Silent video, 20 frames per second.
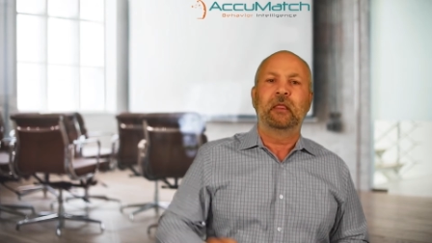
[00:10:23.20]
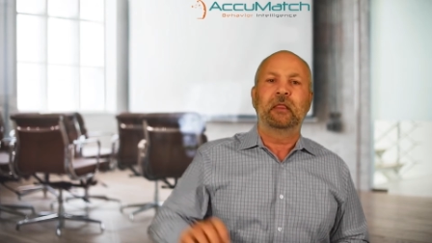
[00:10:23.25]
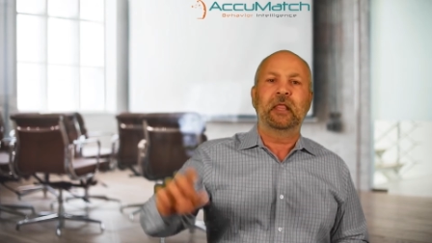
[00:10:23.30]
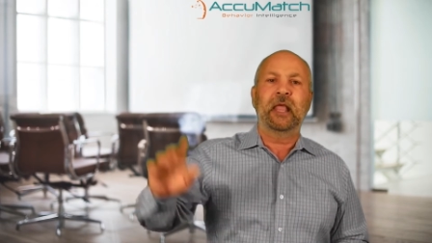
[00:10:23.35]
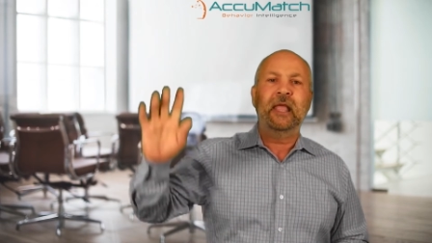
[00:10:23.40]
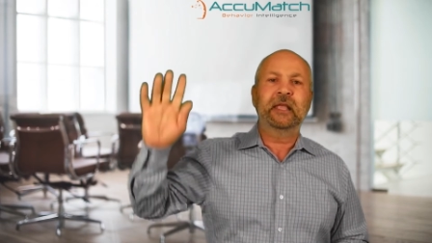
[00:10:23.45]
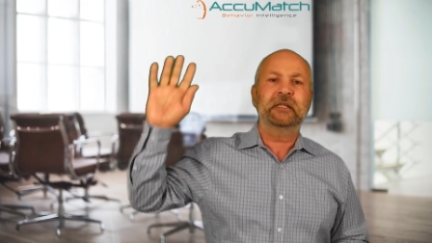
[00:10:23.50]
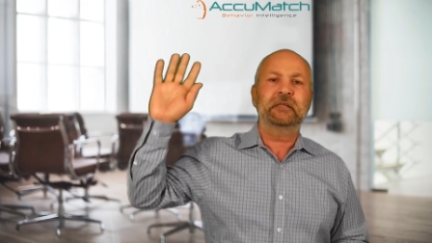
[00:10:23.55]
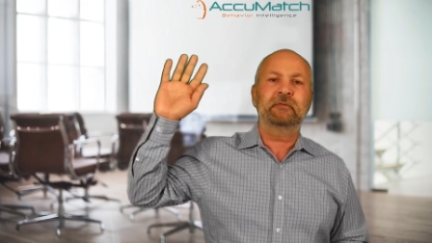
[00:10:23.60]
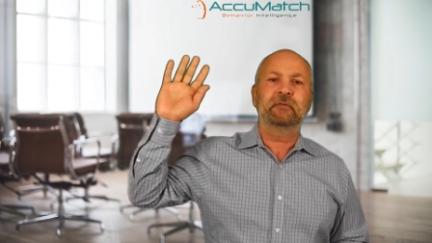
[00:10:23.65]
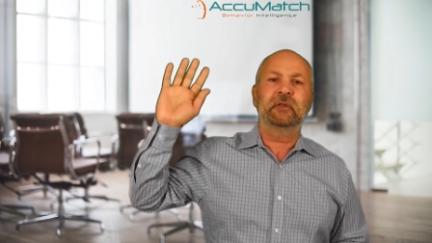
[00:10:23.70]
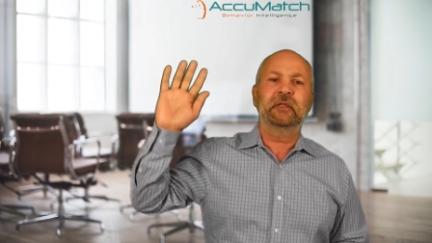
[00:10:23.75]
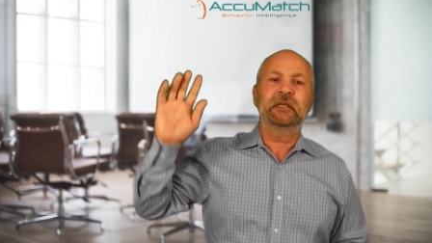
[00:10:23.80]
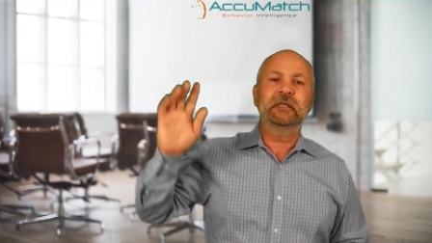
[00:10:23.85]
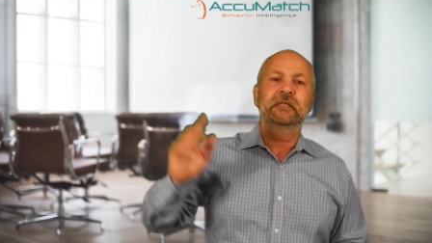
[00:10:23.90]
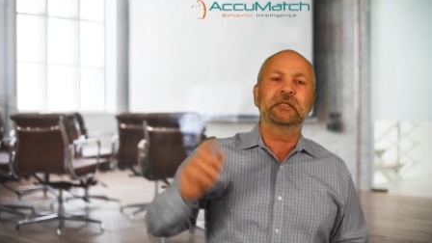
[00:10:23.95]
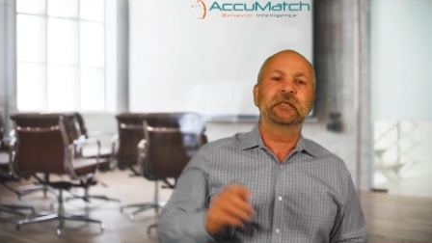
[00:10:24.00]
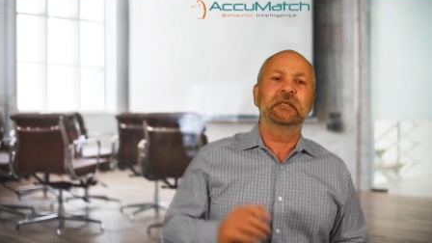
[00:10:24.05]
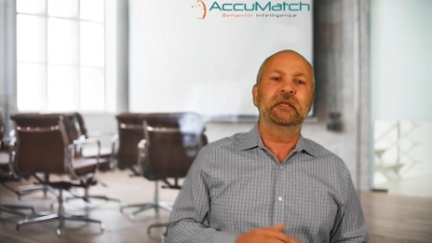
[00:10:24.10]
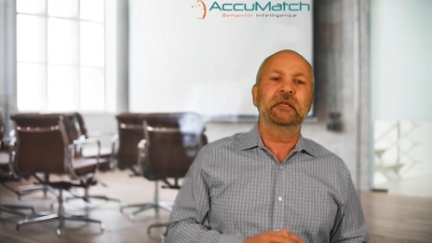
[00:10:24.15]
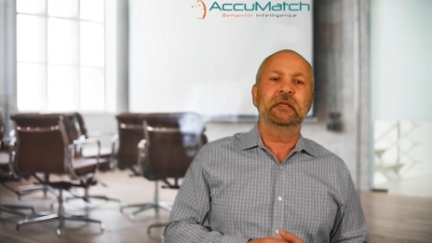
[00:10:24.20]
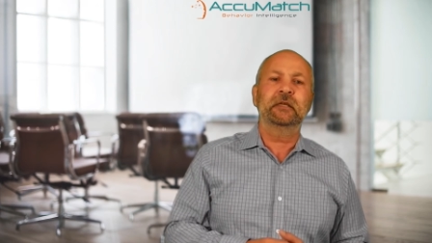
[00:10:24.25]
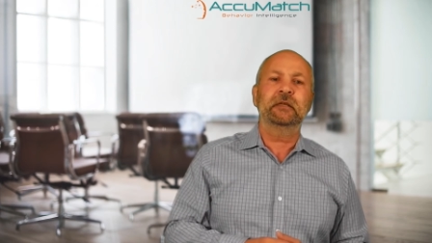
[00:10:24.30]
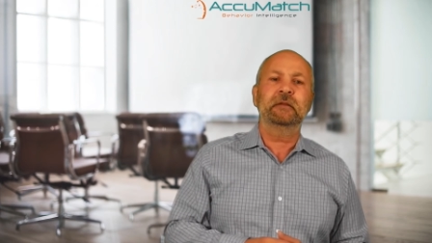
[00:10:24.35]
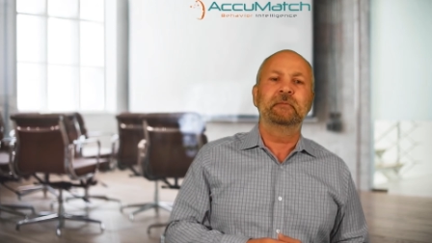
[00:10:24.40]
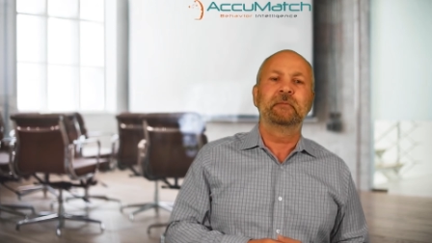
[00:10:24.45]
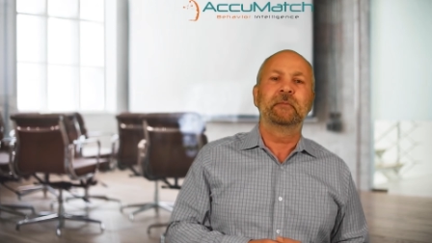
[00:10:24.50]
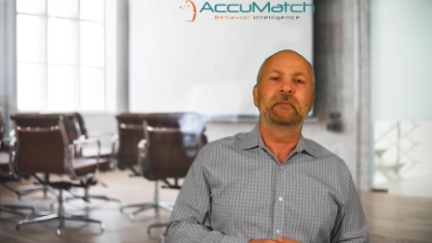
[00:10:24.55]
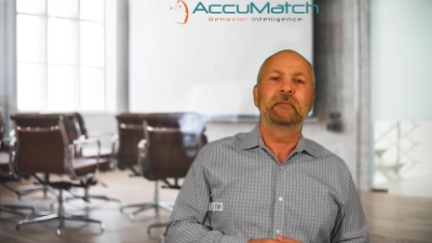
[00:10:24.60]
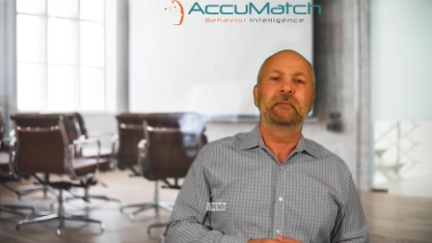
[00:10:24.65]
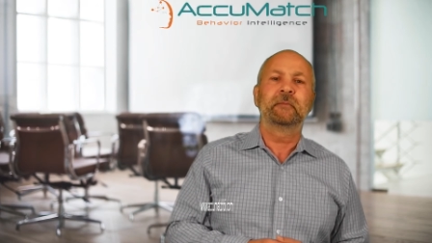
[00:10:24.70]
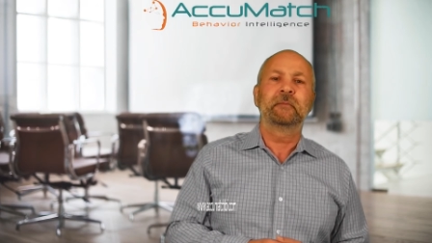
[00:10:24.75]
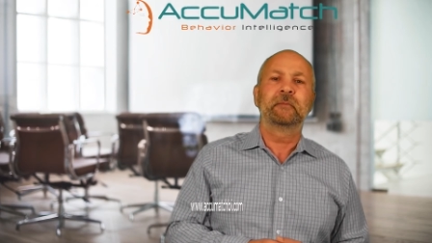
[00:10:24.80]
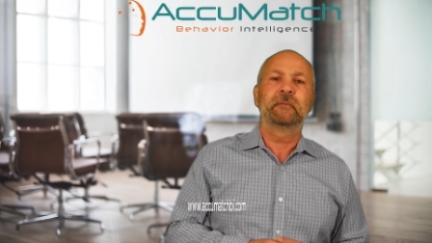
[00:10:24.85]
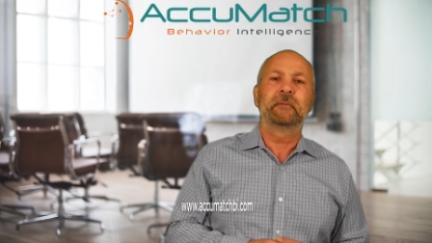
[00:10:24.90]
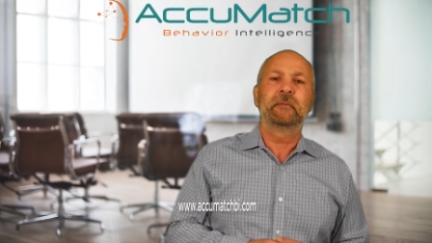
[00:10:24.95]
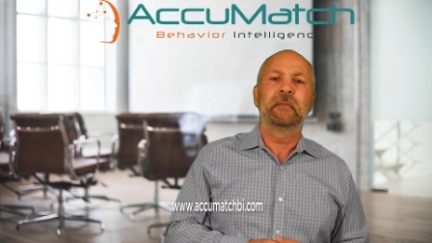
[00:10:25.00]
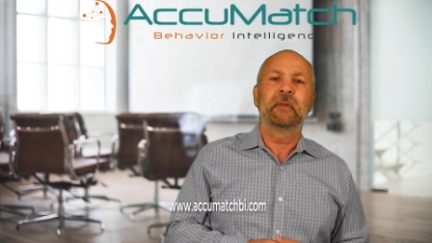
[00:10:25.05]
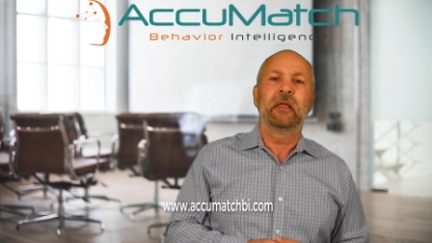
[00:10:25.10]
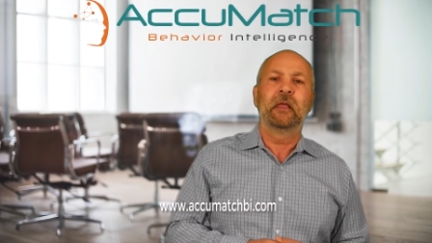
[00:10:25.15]
Thanks for listening.
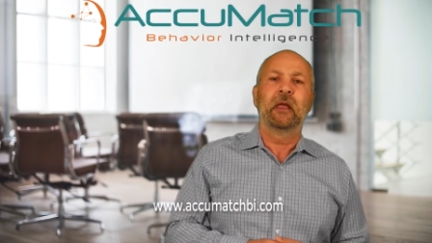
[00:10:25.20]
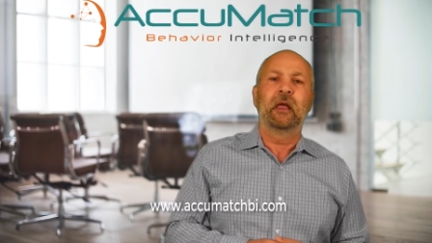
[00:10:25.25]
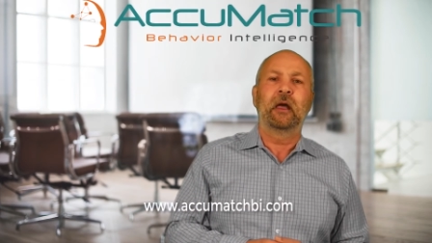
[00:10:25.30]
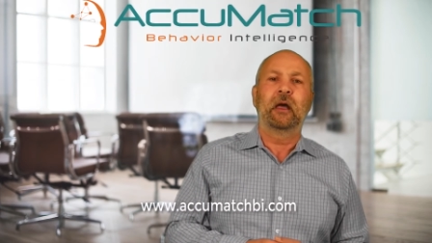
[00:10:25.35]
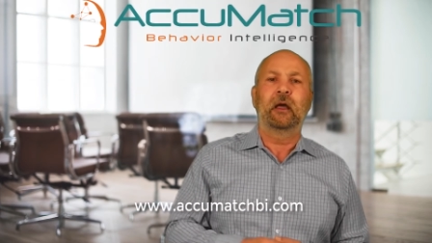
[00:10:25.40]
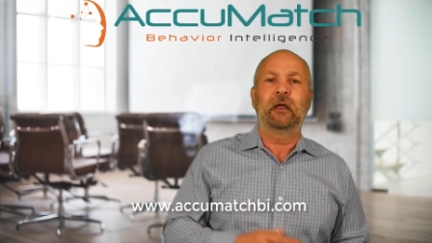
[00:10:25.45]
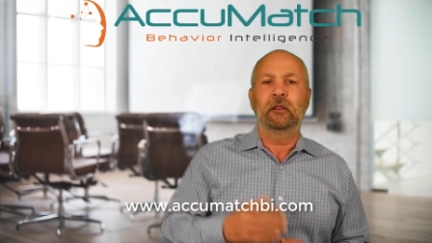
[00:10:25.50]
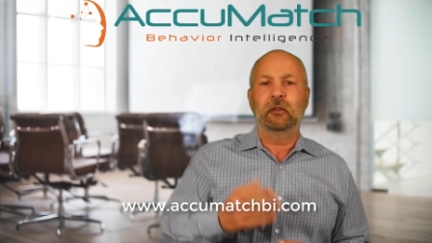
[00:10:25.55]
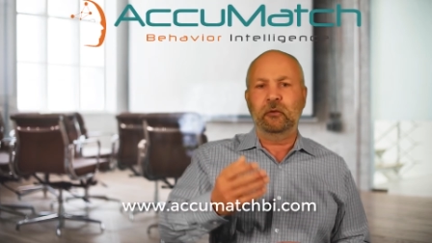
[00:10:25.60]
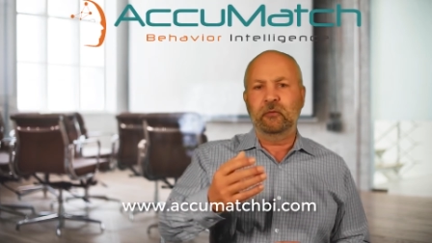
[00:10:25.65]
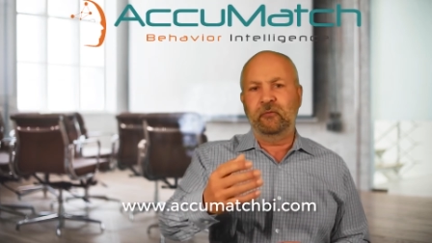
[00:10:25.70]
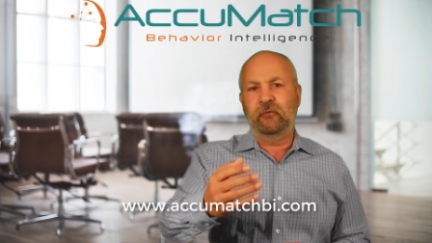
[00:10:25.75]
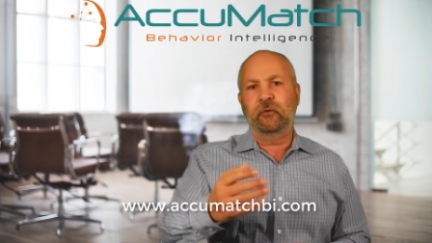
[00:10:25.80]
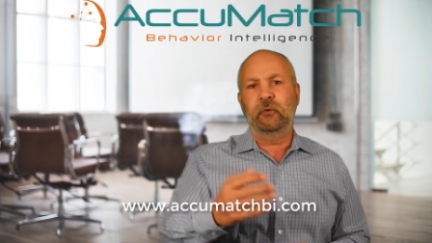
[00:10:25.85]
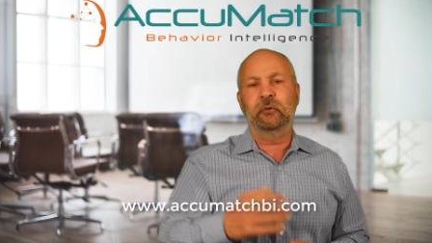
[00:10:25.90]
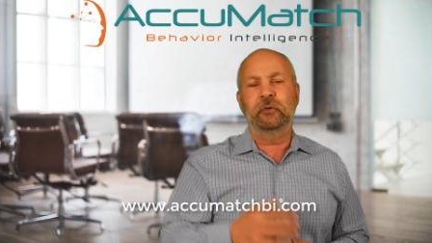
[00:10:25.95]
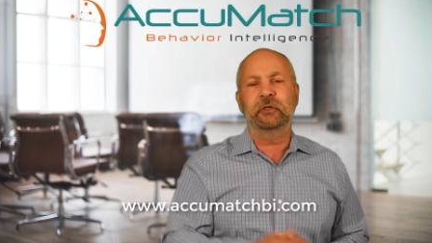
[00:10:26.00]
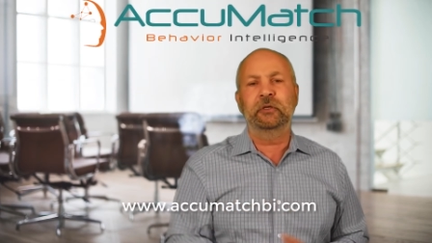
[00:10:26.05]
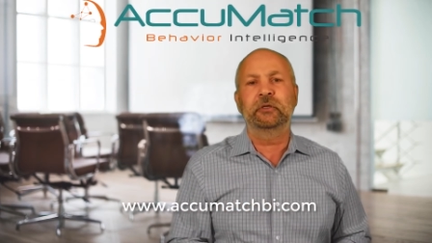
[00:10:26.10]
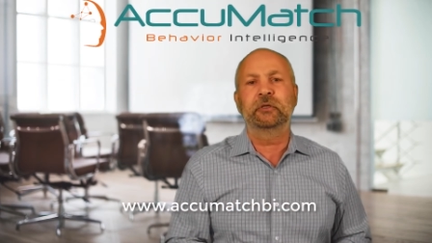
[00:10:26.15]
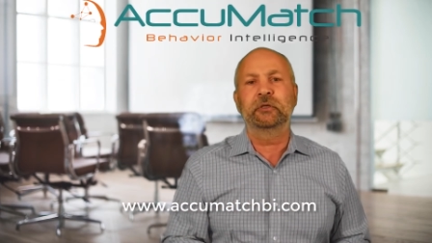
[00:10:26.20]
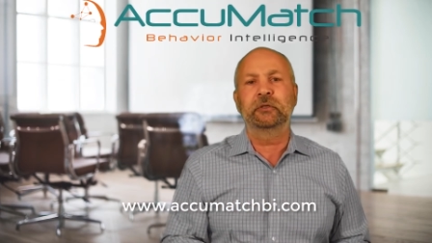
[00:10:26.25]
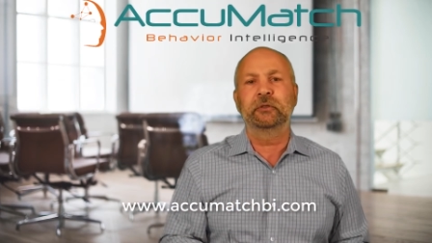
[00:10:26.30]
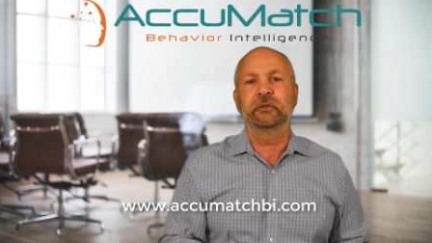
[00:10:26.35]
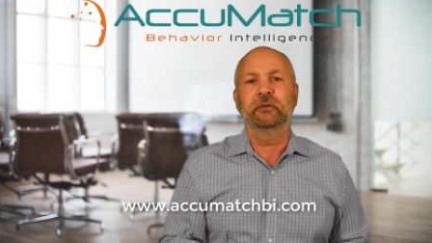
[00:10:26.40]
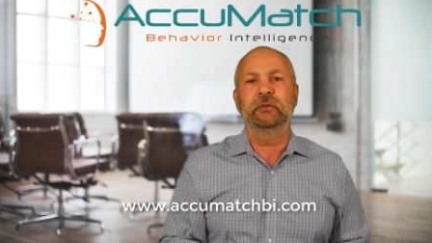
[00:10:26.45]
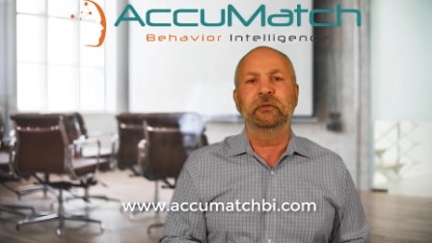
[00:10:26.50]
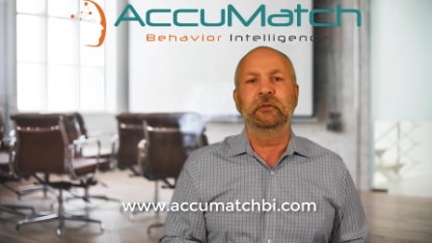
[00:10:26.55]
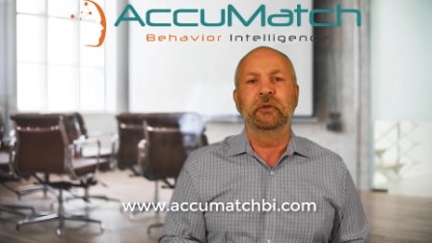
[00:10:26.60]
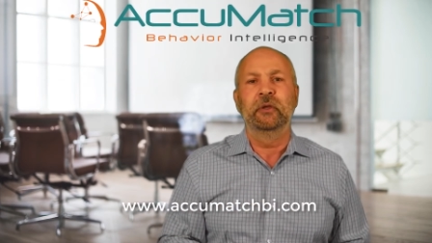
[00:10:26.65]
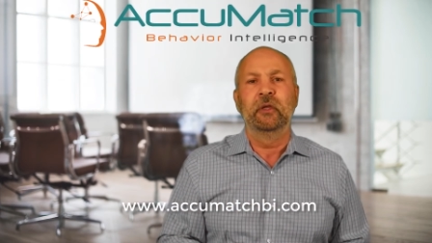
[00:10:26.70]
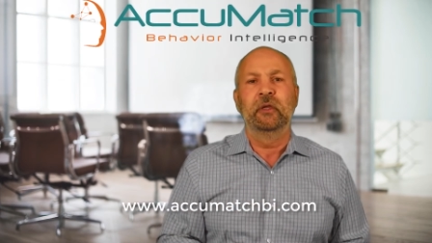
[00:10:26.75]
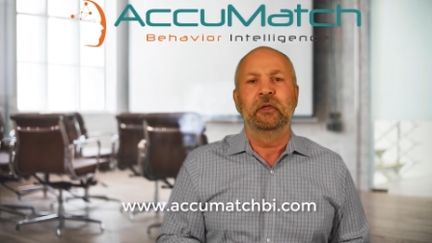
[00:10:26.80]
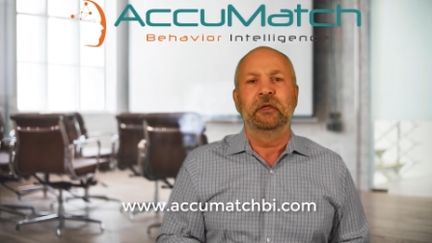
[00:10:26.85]
I look forward to